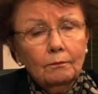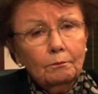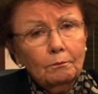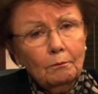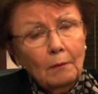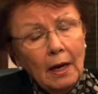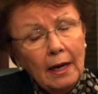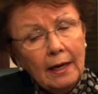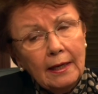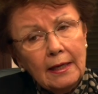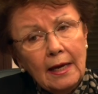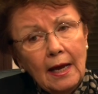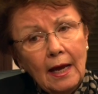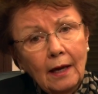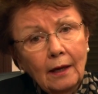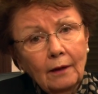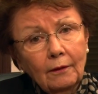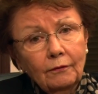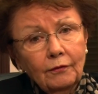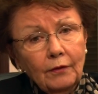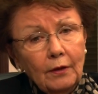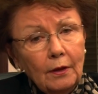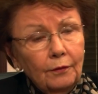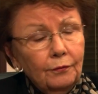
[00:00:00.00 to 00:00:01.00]
Might
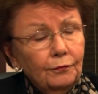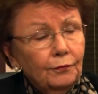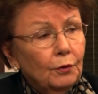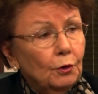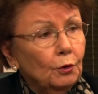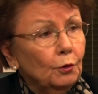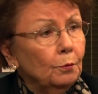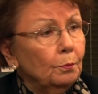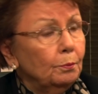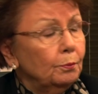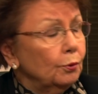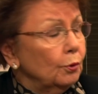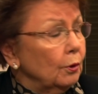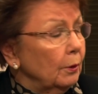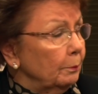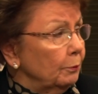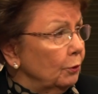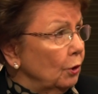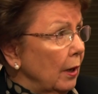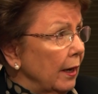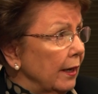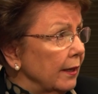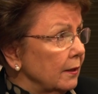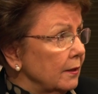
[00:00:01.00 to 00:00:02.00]
have a few
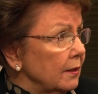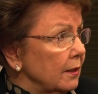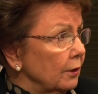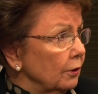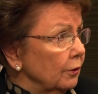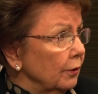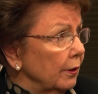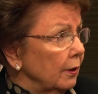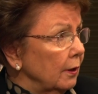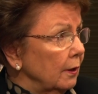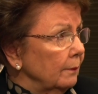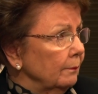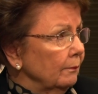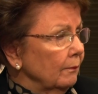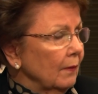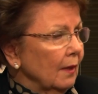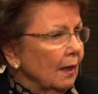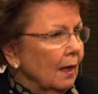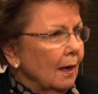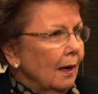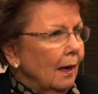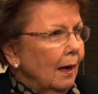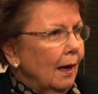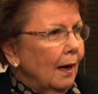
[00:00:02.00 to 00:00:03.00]
proprietary
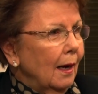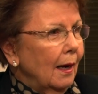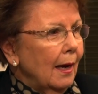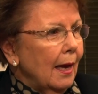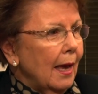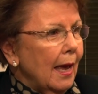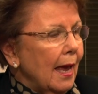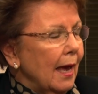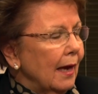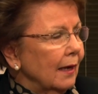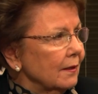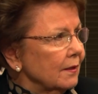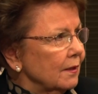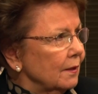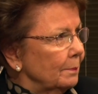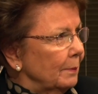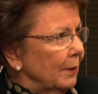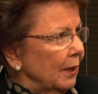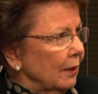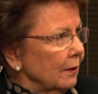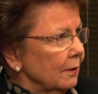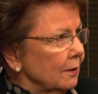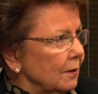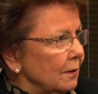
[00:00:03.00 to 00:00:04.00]

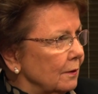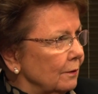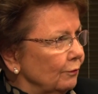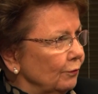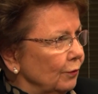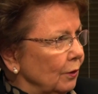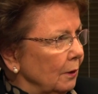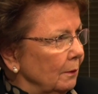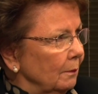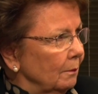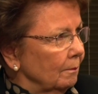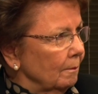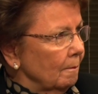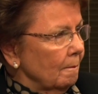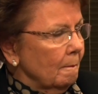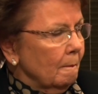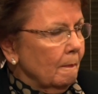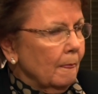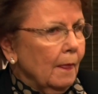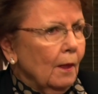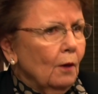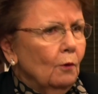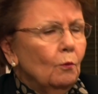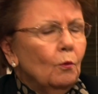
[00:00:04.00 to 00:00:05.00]
aspects from
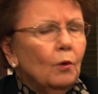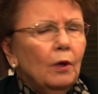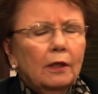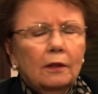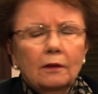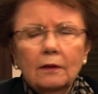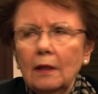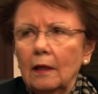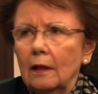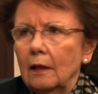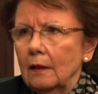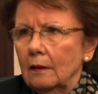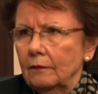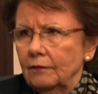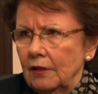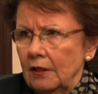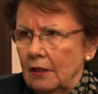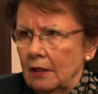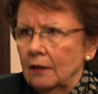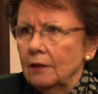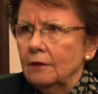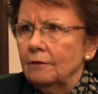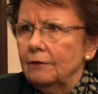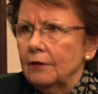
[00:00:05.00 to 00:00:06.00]
what
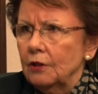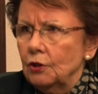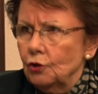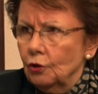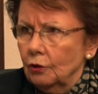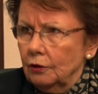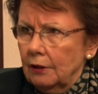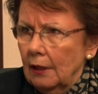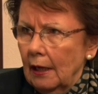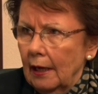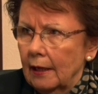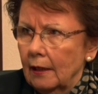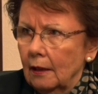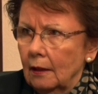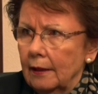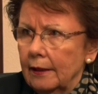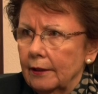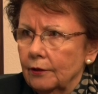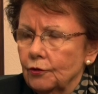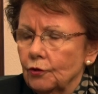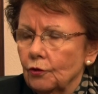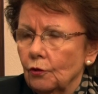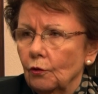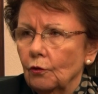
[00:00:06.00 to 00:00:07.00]
the individual title
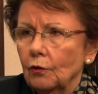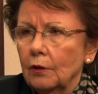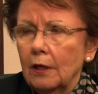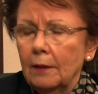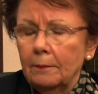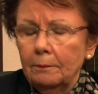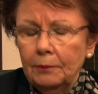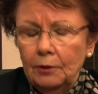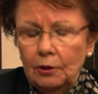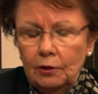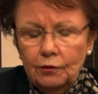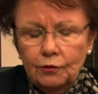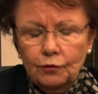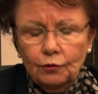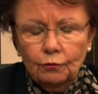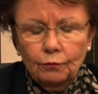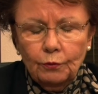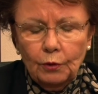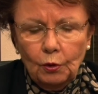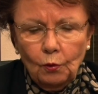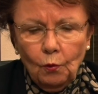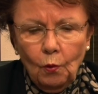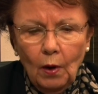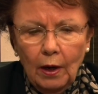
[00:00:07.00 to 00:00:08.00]
escrow companies are
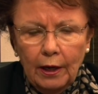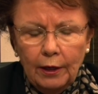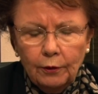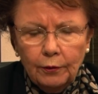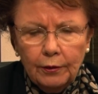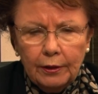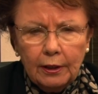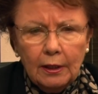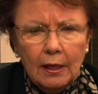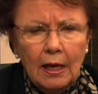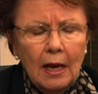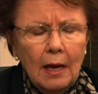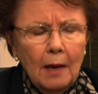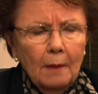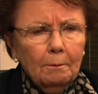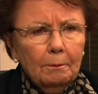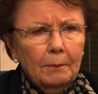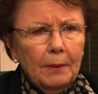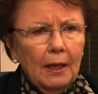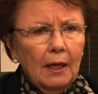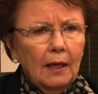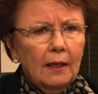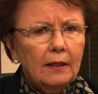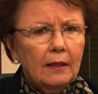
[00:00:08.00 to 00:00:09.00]
requiring,
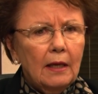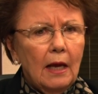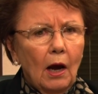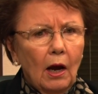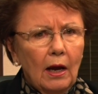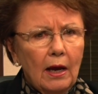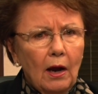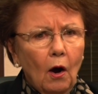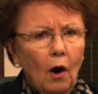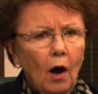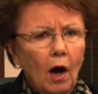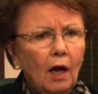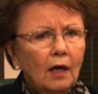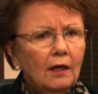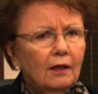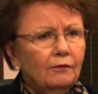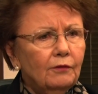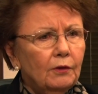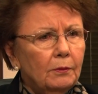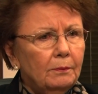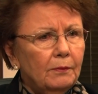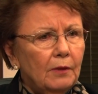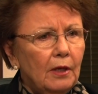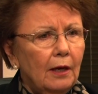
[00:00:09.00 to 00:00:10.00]
but all of
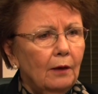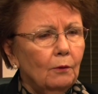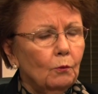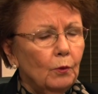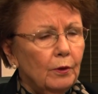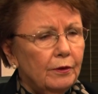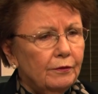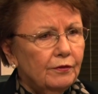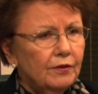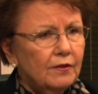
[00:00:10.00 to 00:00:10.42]
them that we've